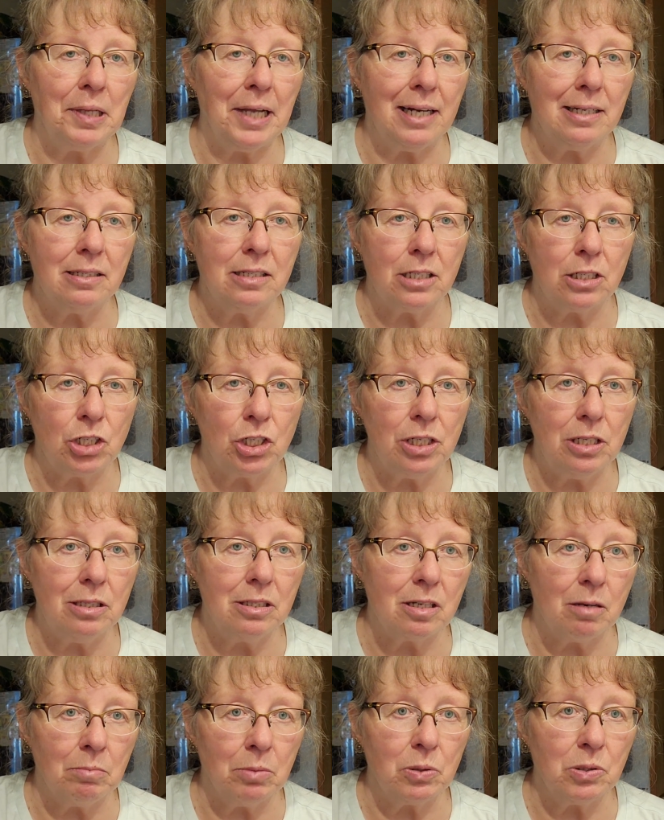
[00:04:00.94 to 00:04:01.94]
plastic
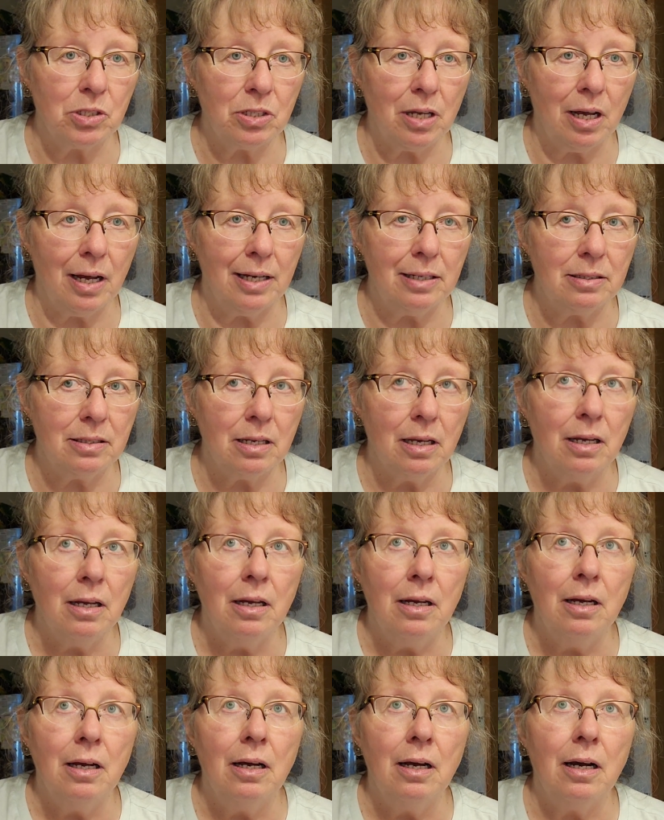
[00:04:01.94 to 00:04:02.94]
sheets on both sides.
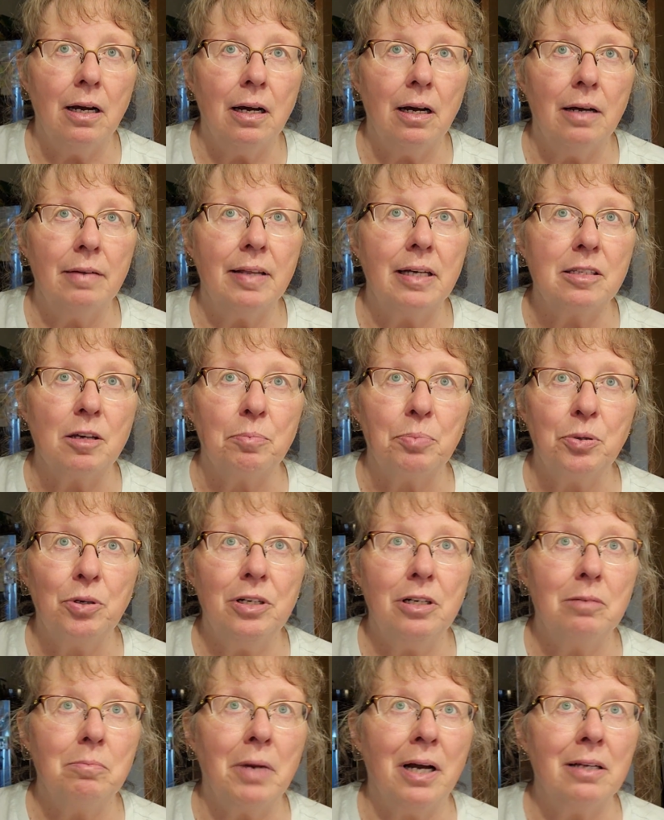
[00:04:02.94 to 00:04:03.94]
That's a
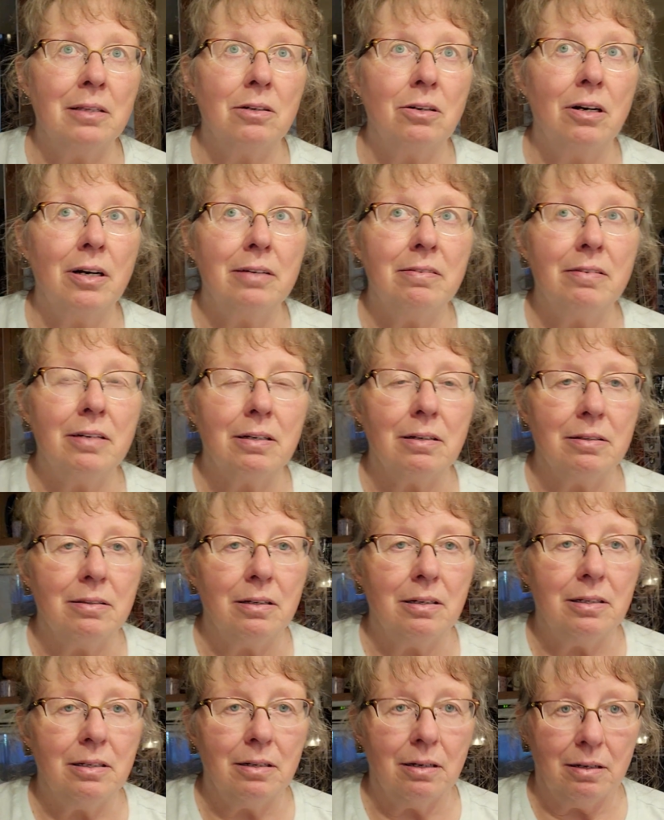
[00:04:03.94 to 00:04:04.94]
printed mylar, I think,
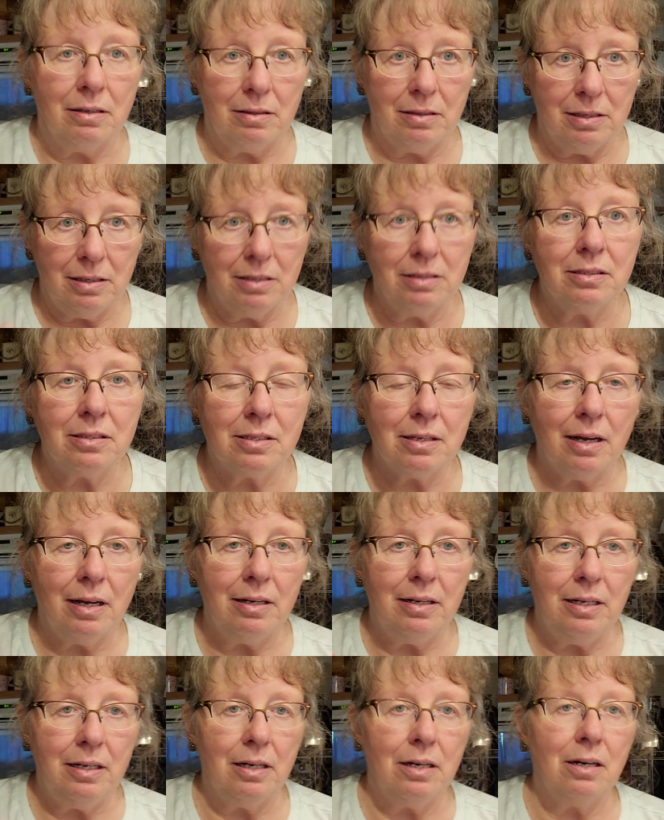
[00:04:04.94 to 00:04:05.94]
on the
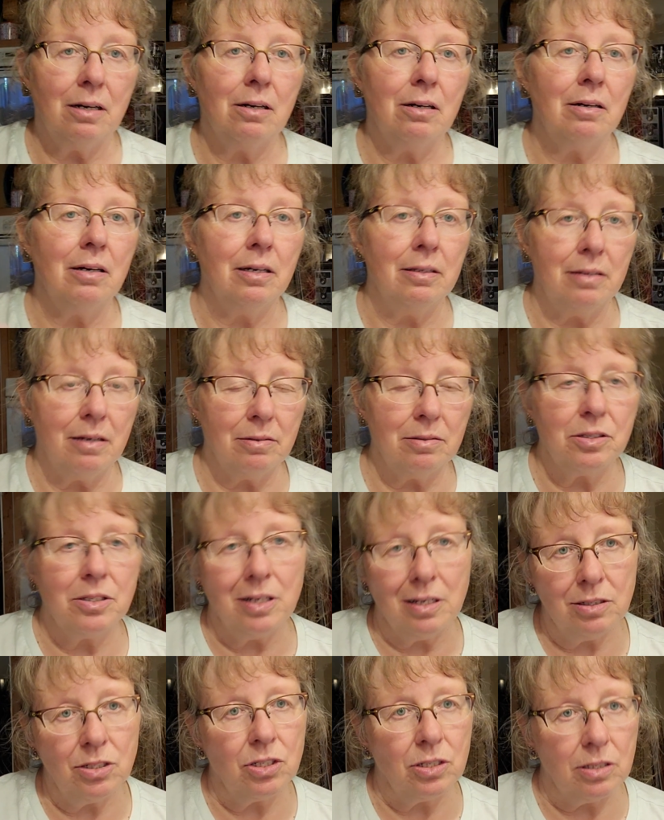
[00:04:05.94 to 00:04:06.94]
inside here, and the other
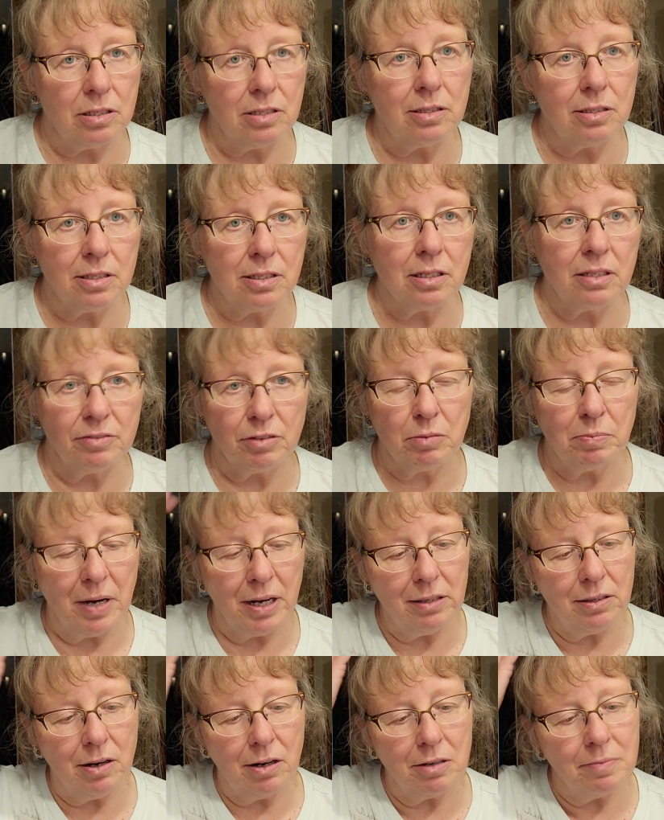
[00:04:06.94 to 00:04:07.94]
side's just the silver
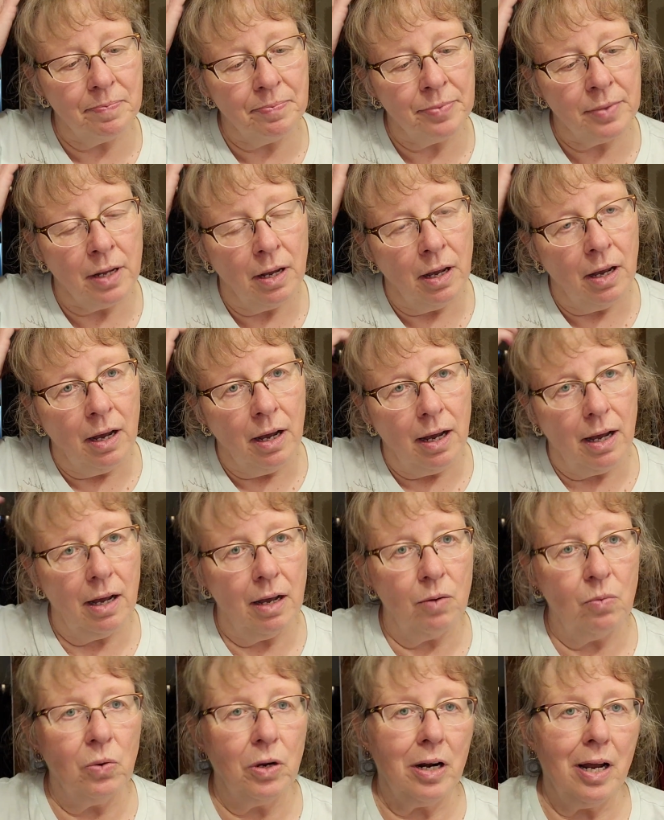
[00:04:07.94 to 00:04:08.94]
mylar.
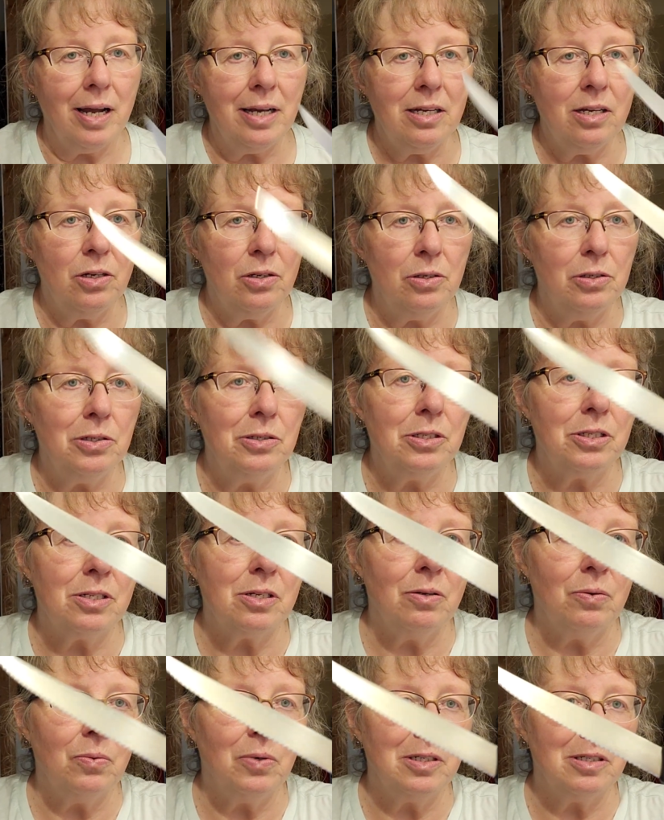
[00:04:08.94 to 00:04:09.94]
What I
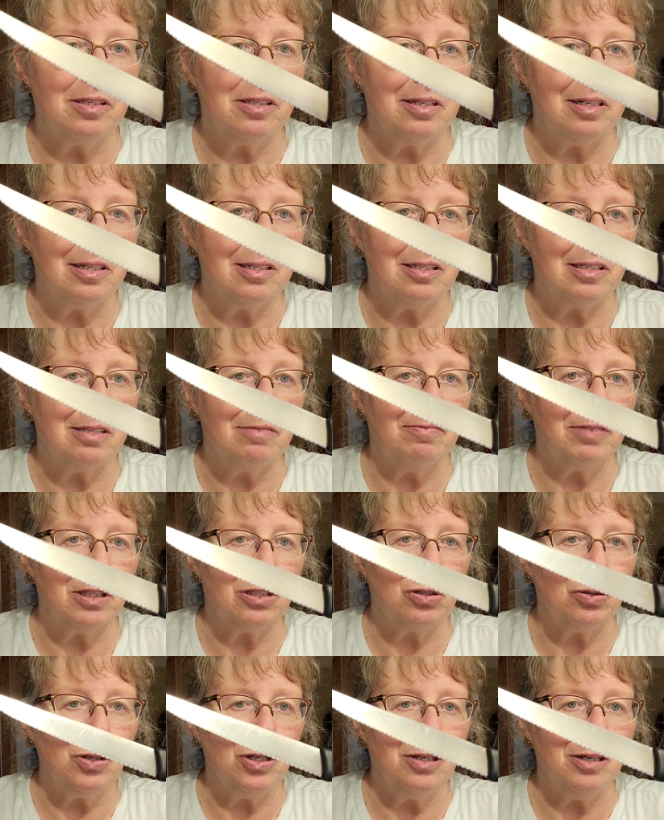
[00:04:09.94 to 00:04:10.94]
used was this
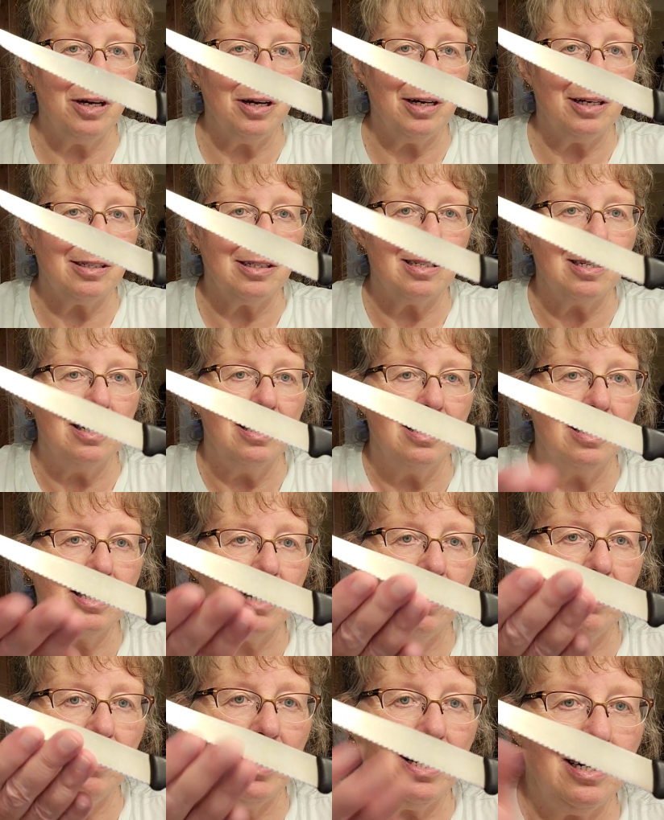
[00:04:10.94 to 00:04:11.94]
Victorinox
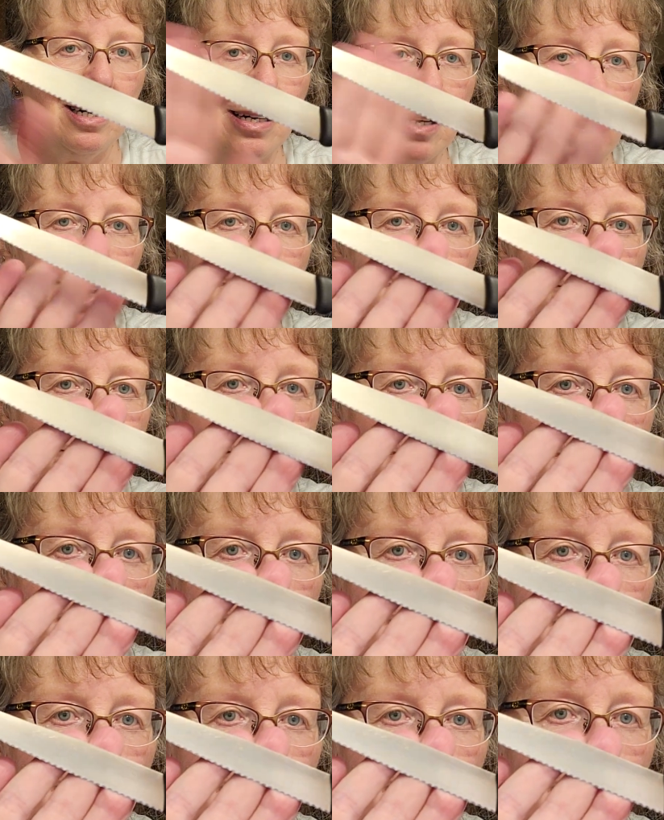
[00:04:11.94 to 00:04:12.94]
serrated knife.
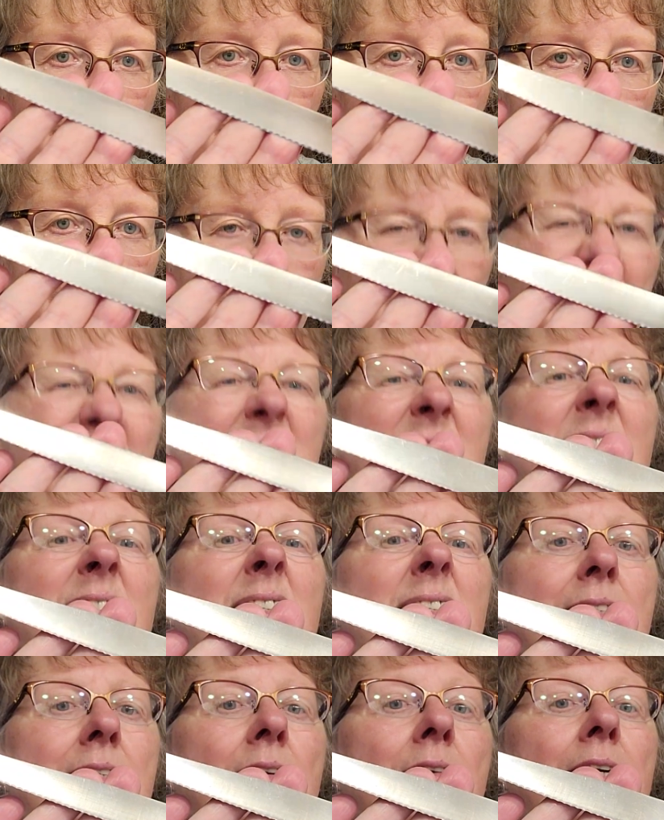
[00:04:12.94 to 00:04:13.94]
You can see
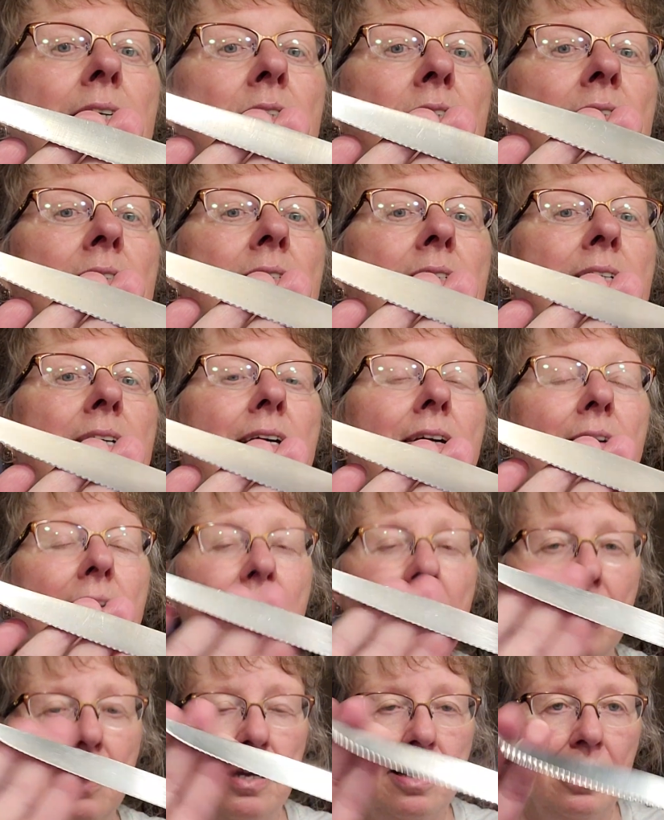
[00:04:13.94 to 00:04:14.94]
the serrations there.